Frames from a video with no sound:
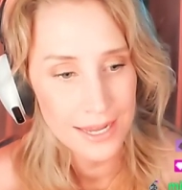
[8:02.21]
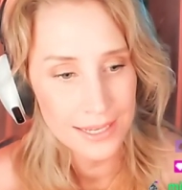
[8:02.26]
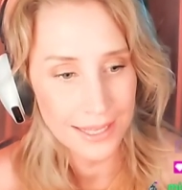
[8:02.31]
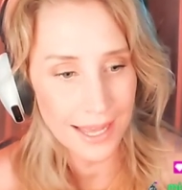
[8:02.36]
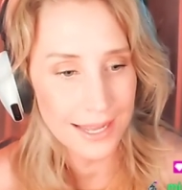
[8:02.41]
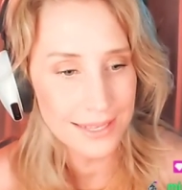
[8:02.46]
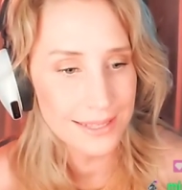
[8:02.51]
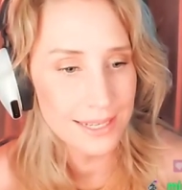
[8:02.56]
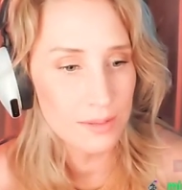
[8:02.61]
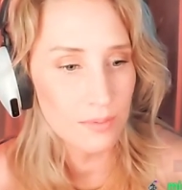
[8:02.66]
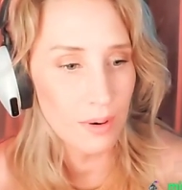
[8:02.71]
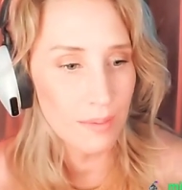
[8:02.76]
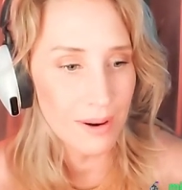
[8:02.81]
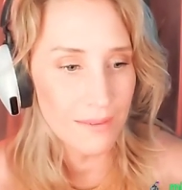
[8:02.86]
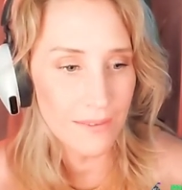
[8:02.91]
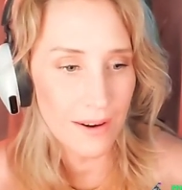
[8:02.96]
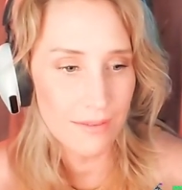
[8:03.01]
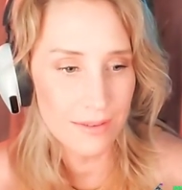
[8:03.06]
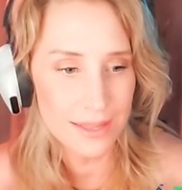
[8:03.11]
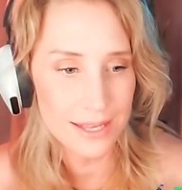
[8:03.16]
Kate says, one of
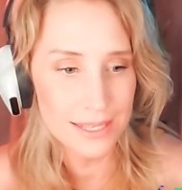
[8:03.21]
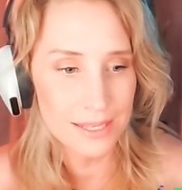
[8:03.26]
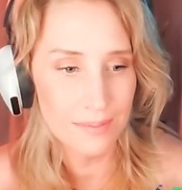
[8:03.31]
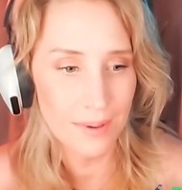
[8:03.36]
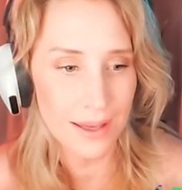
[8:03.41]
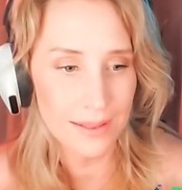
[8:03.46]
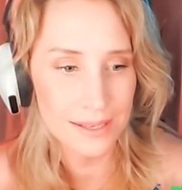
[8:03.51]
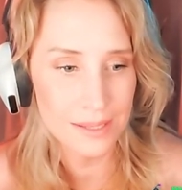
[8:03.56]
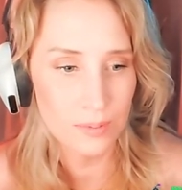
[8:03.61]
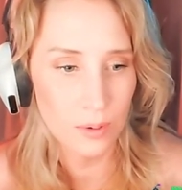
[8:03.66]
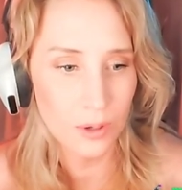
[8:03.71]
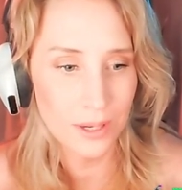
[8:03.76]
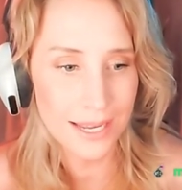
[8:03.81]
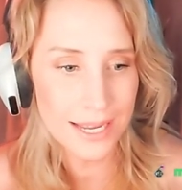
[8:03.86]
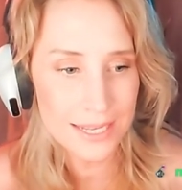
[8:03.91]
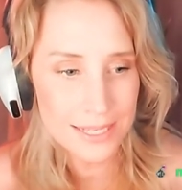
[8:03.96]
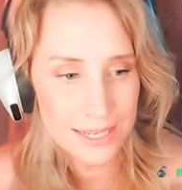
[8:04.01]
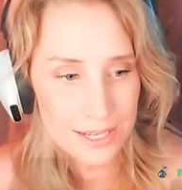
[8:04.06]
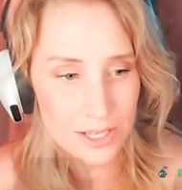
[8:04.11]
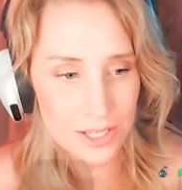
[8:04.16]
my favorite things about this book
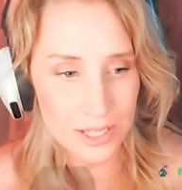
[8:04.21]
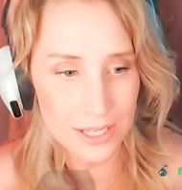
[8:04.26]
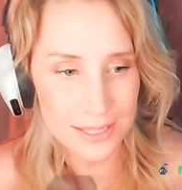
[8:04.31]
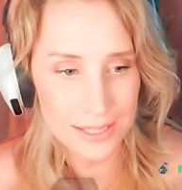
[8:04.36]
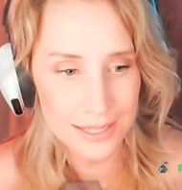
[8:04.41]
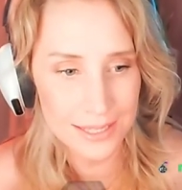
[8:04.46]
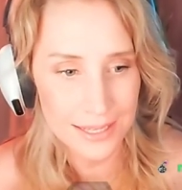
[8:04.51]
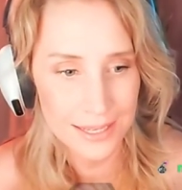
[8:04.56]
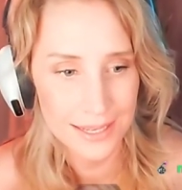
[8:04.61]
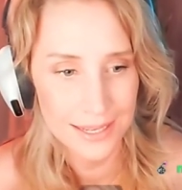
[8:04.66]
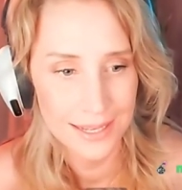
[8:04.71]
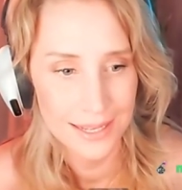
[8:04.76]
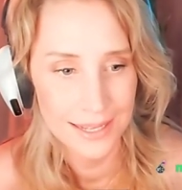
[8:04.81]
isn't just